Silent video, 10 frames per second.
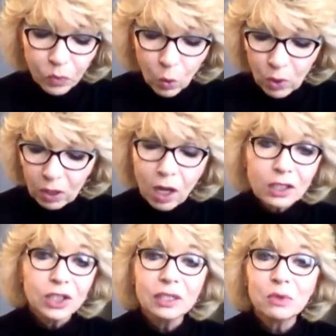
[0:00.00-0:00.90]
Well,
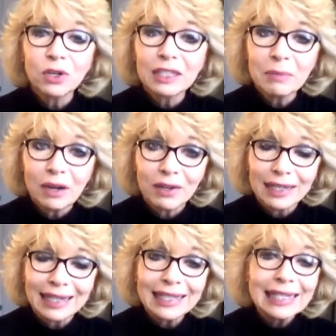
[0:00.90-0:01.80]
on Good Morning
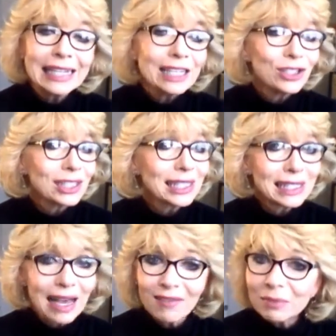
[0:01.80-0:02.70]
America, just
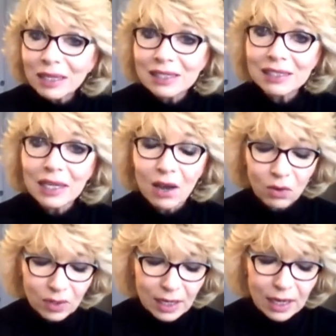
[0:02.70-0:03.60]
7 months ago,